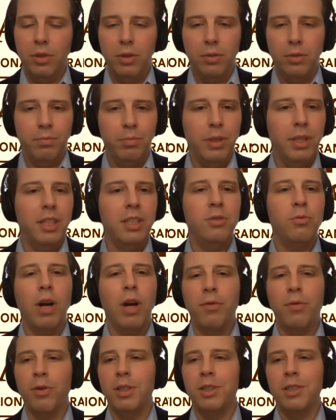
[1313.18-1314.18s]
please
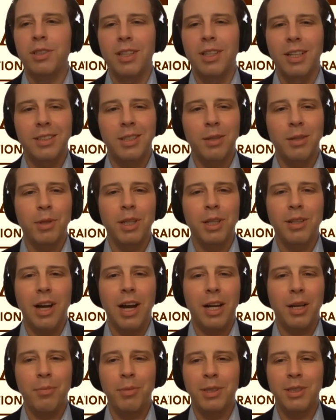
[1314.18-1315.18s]
reference some of the
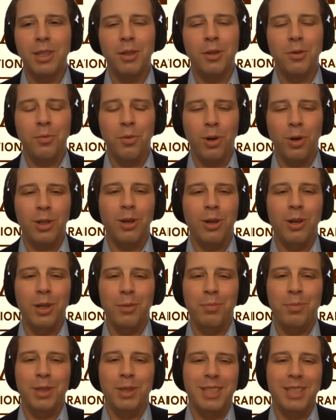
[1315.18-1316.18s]
documents that you've worked hard
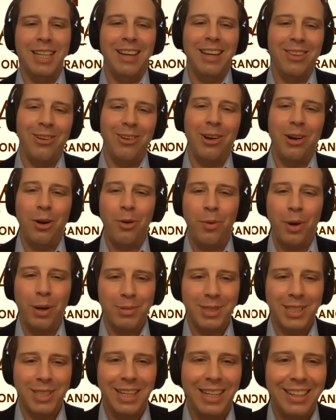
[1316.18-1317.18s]
to put together on our
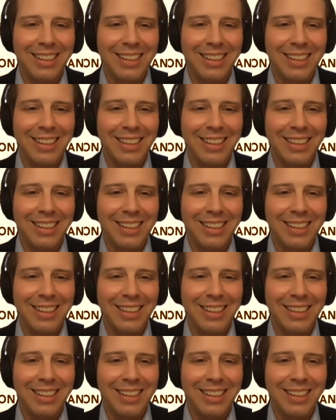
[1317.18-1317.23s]
website.